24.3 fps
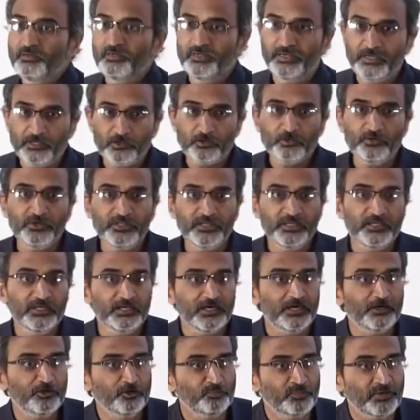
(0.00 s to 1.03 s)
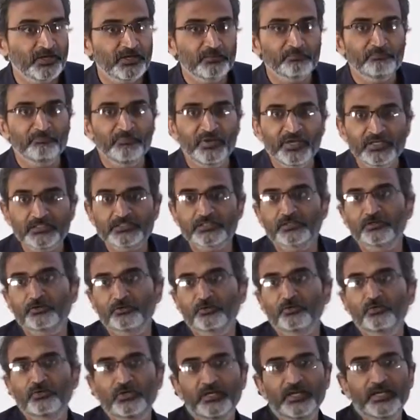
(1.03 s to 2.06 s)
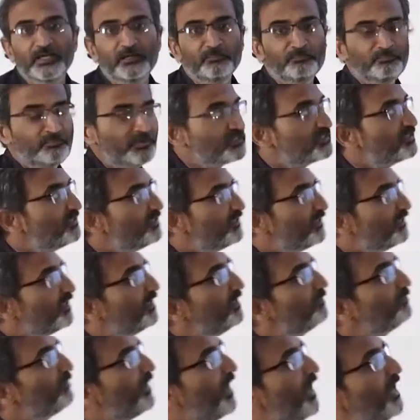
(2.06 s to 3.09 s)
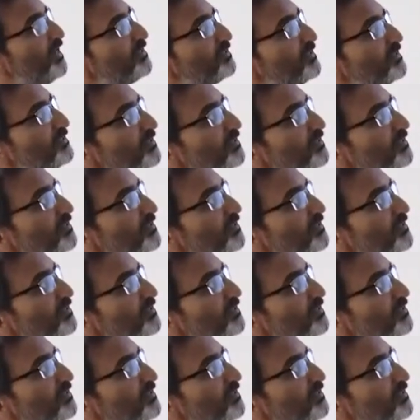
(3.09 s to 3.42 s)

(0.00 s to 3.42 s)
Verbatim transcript: including Inadu, played a major role in presenting him as a